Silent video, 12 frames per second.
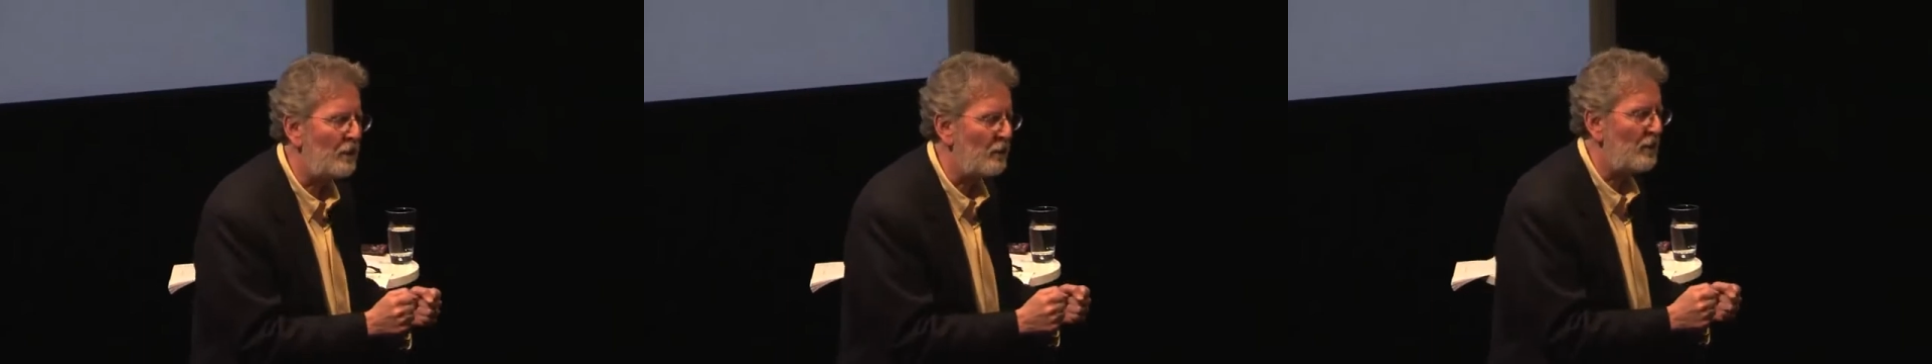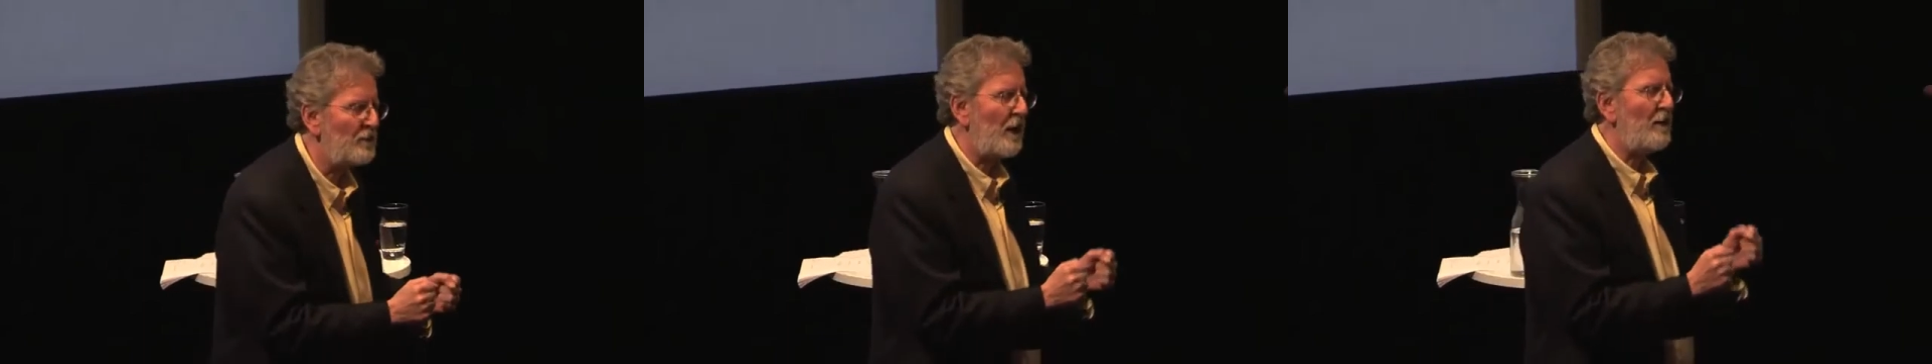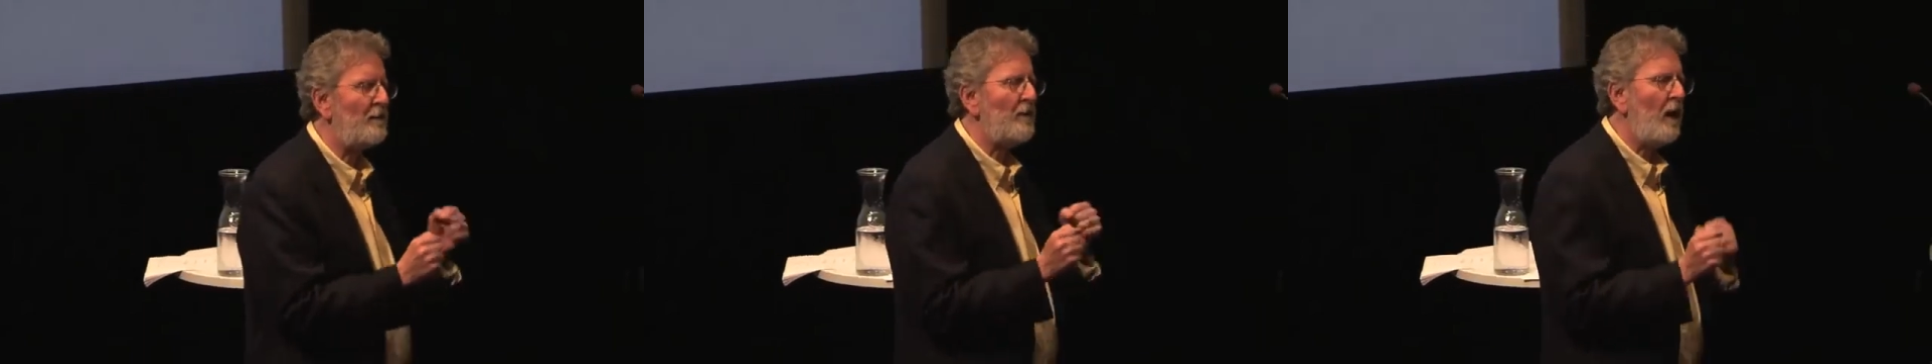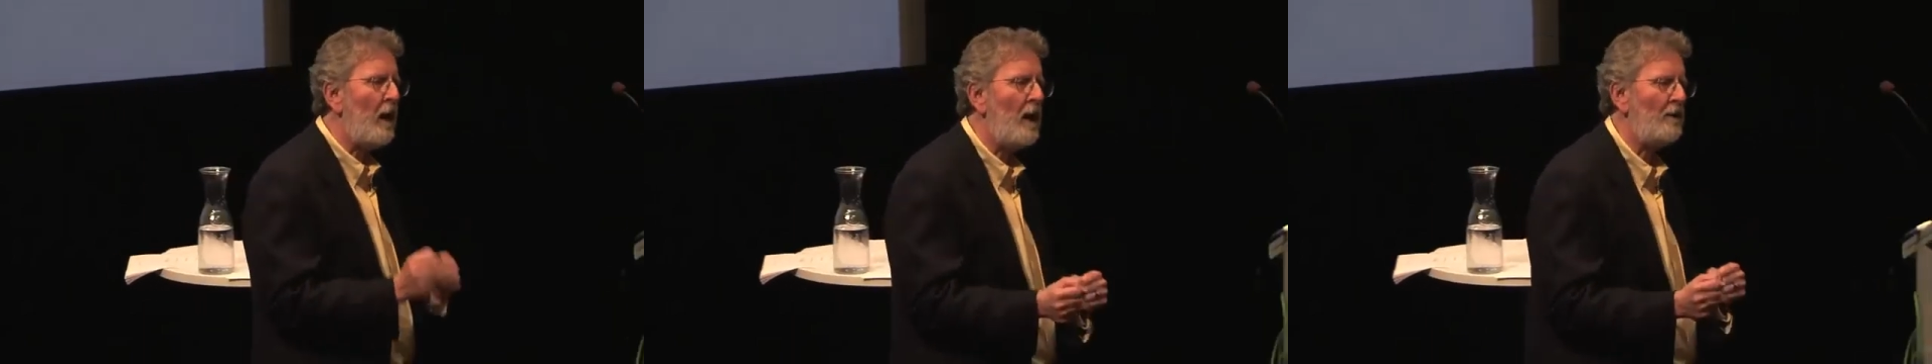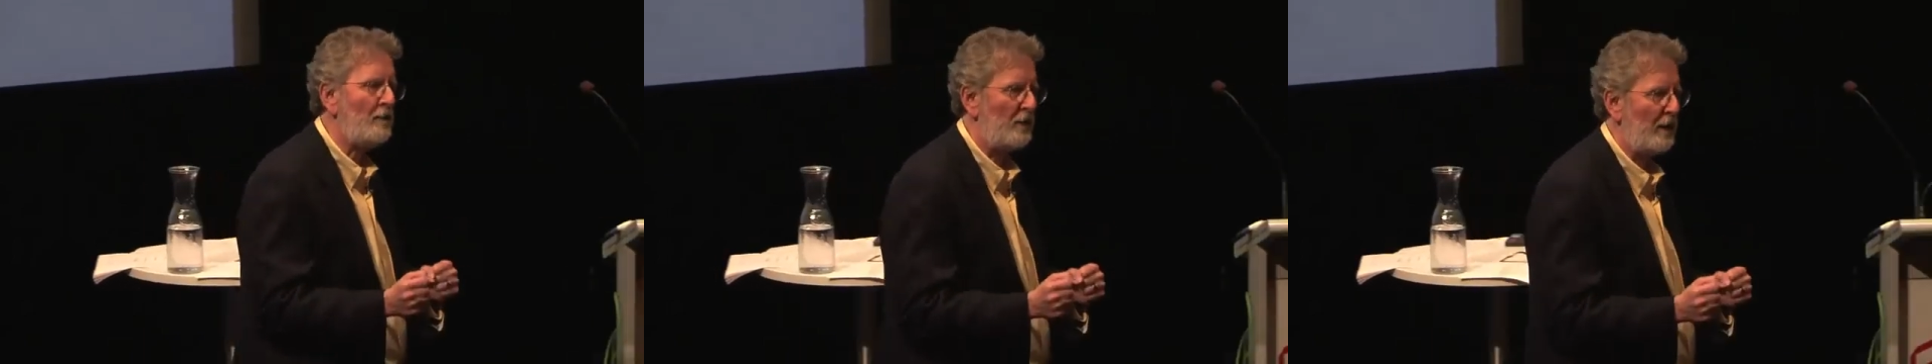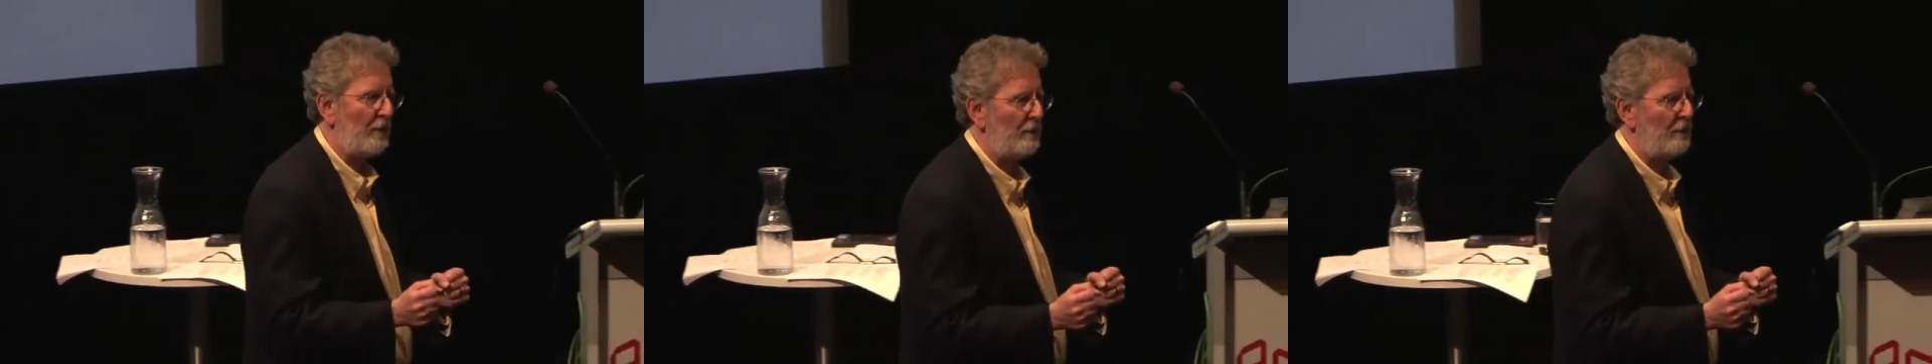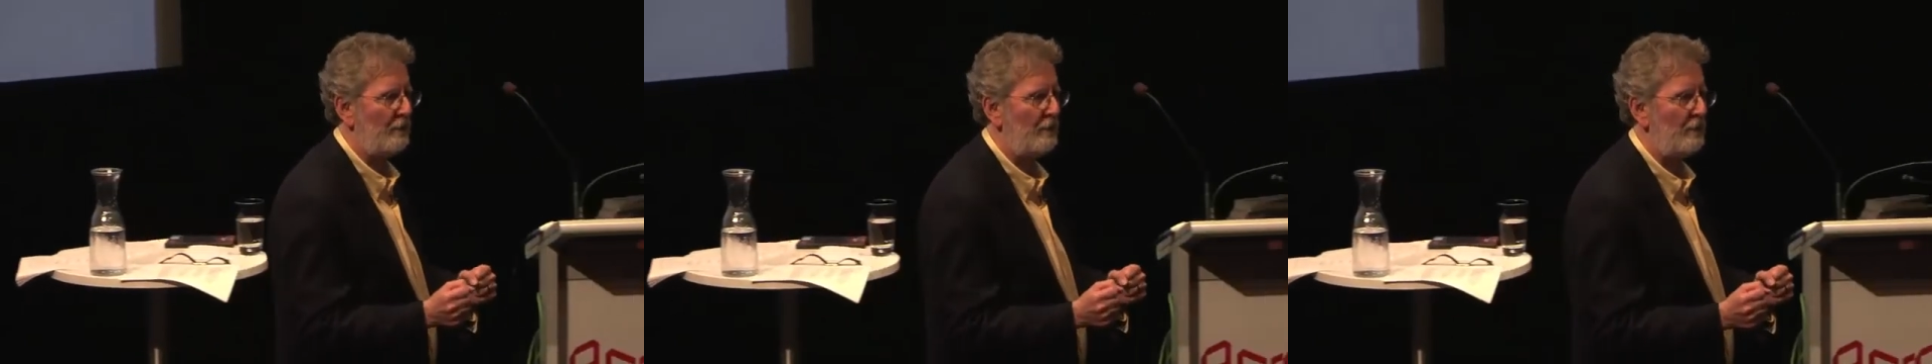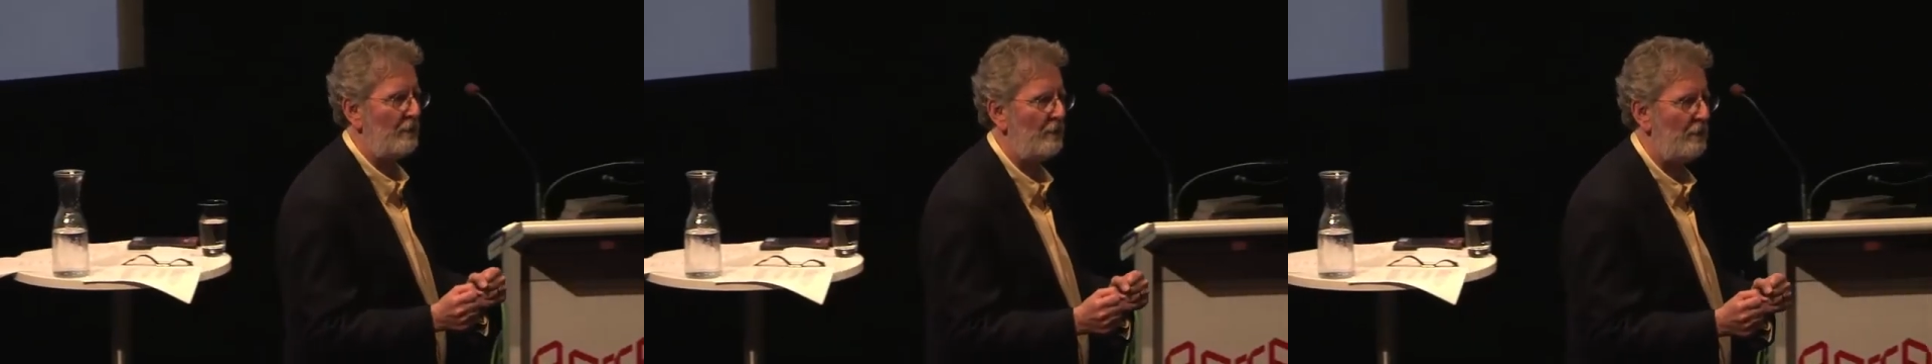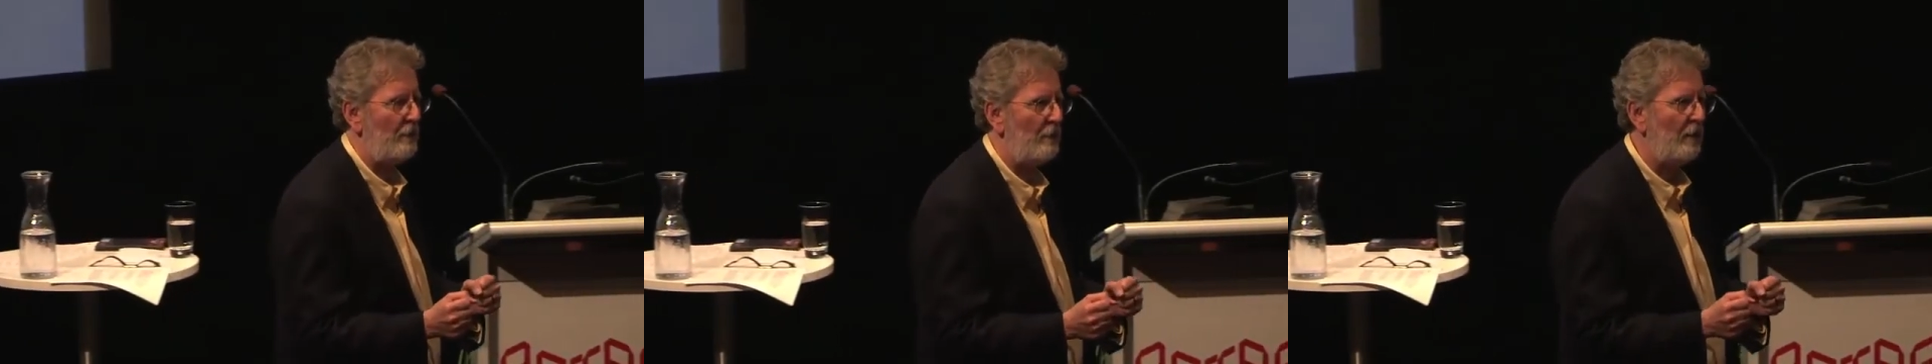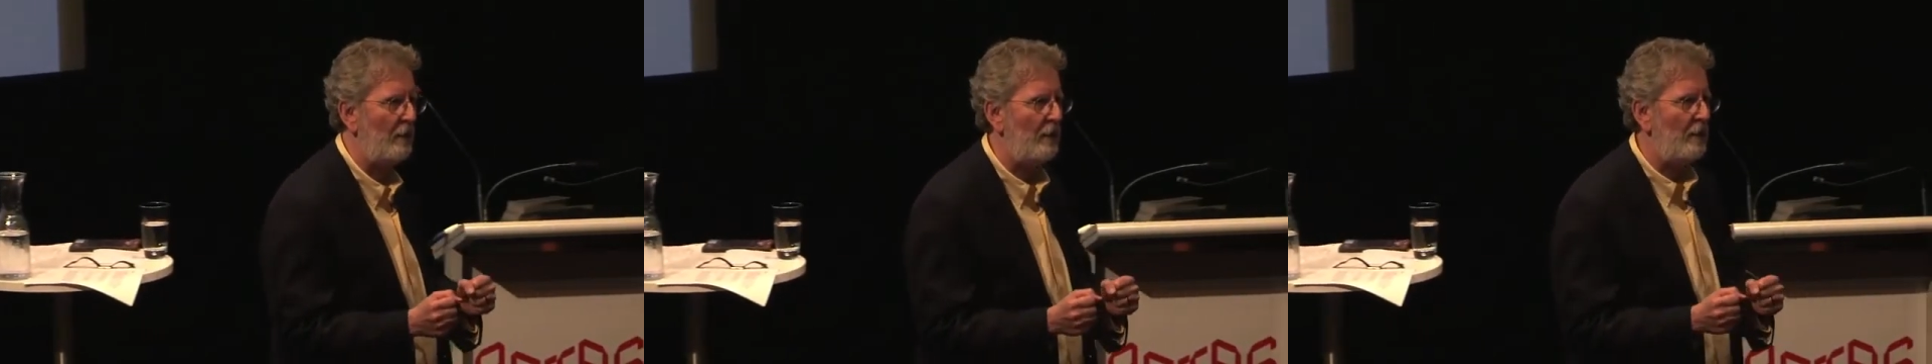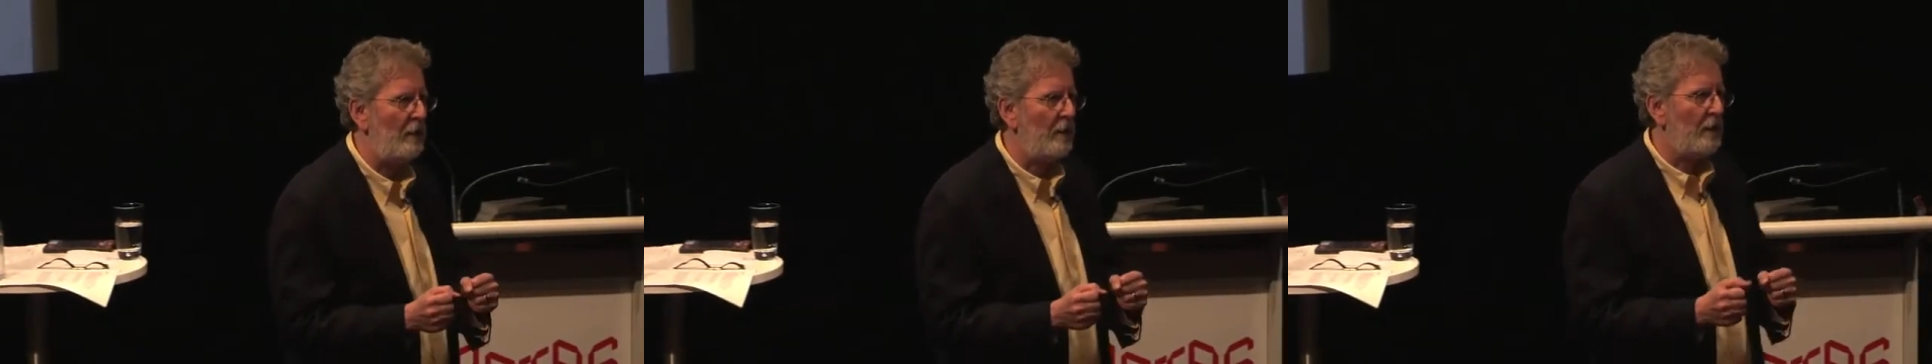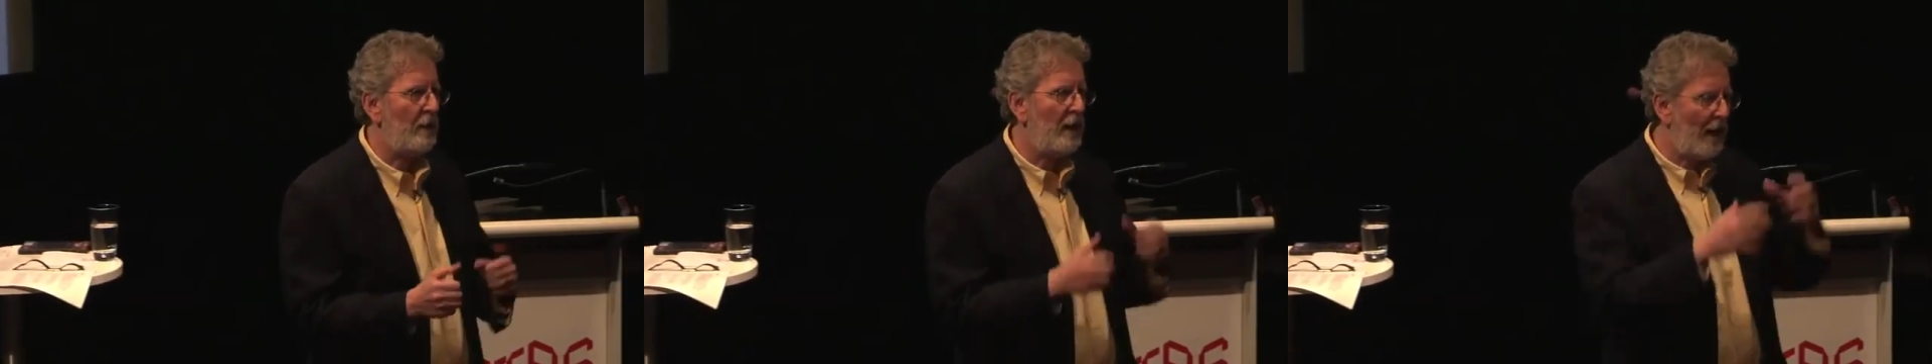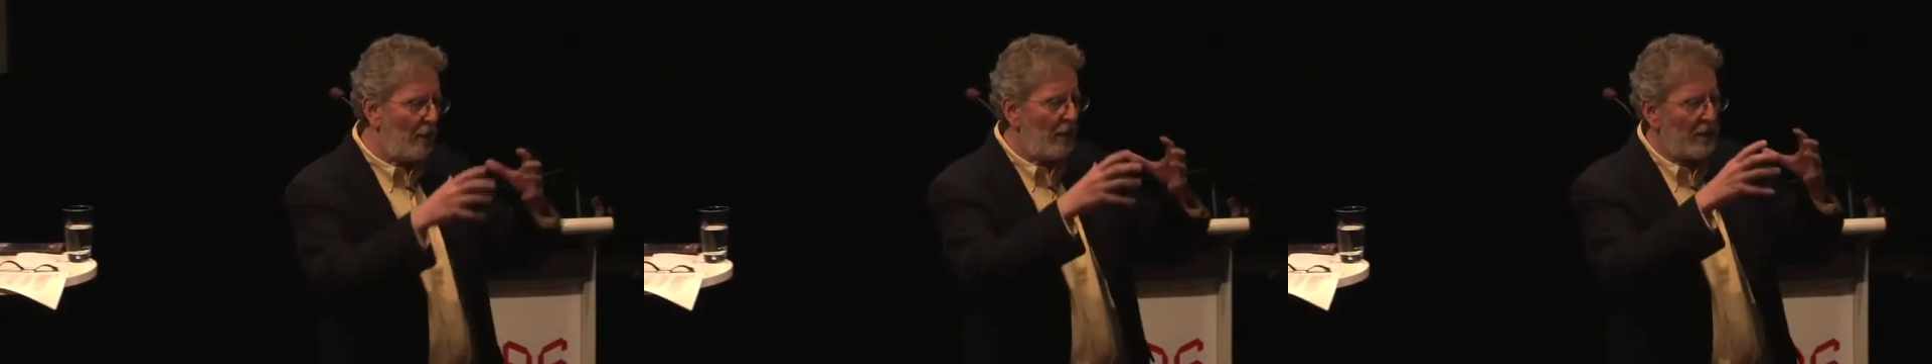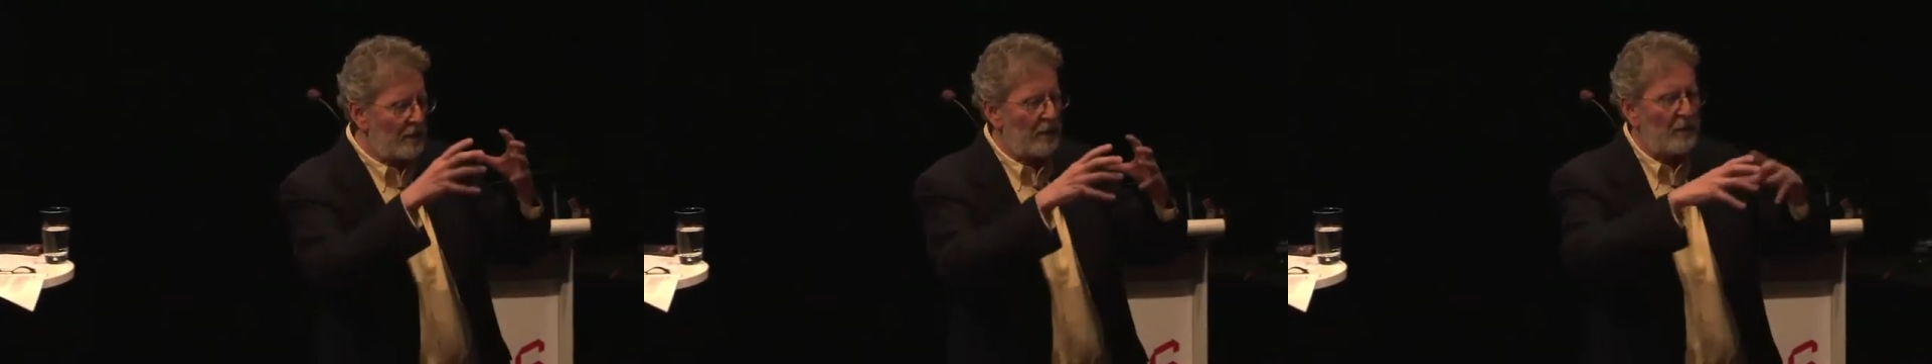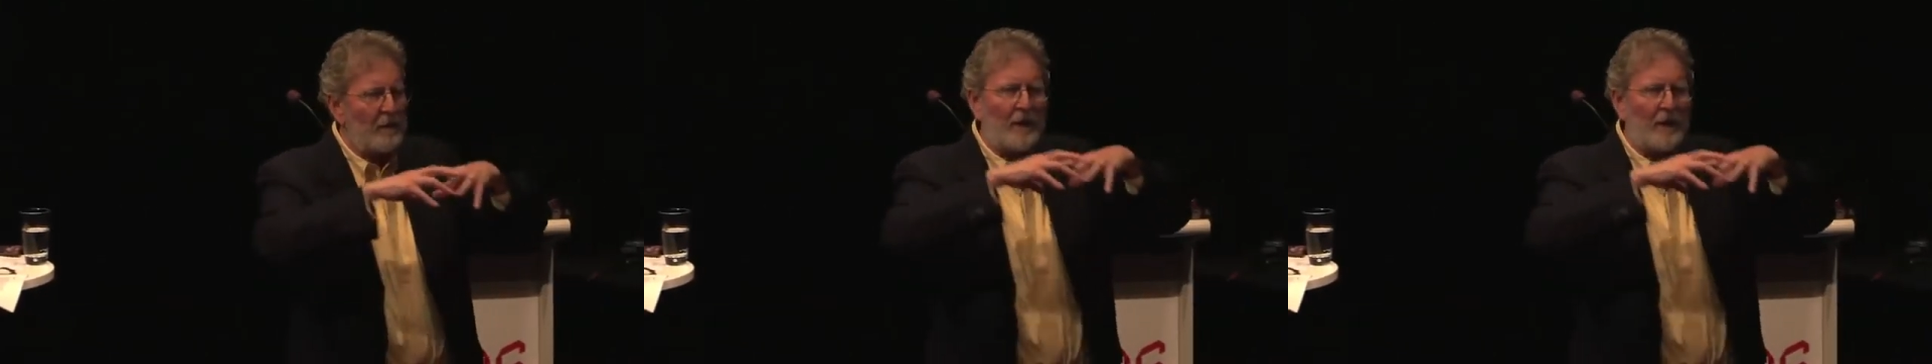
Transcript: grows out of conflict. Character,